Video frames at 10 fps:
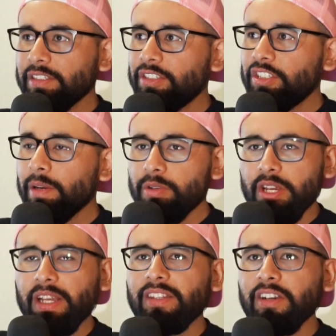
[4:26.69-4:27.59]

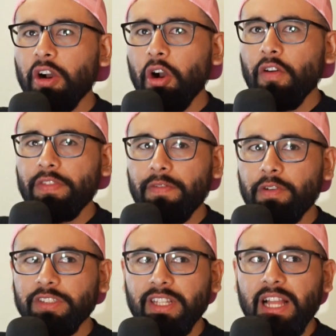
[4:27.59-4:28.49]
subject of the
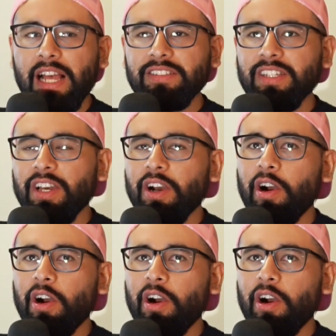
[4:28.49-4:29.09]
first class